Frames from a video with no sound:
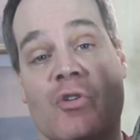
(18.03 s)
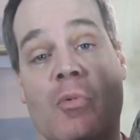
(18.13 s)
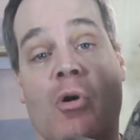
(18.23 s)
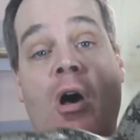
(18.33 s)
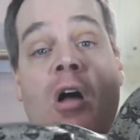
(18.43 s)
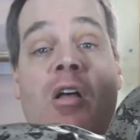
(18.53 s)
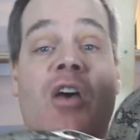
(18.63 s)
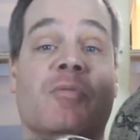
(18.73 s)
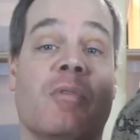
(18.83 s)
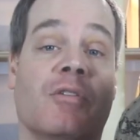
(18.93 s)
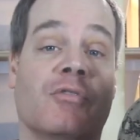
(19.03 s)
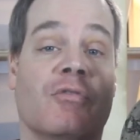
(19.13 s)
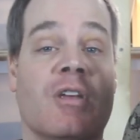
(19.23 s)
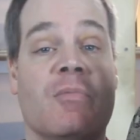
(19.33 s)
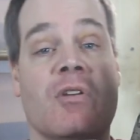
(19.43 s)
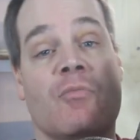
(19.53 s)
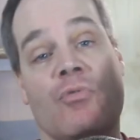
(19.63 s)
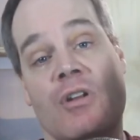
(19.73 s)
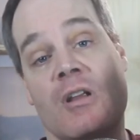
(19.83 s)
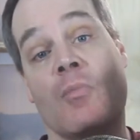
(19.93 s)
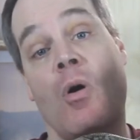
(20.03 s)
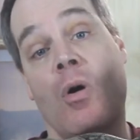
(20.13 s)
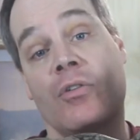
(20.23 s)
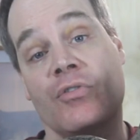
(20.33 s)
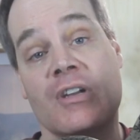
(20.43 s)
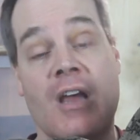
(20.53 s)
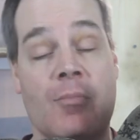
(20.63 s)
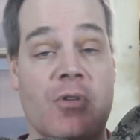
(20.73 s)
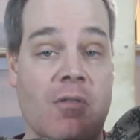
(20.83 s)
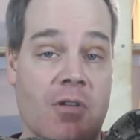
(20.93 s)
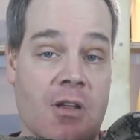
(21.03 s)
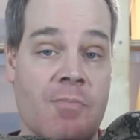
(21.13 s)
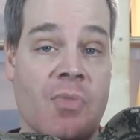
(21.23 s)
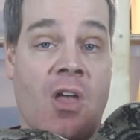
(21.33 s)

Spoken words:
about all aspects of keeping and breeding boas in captivity.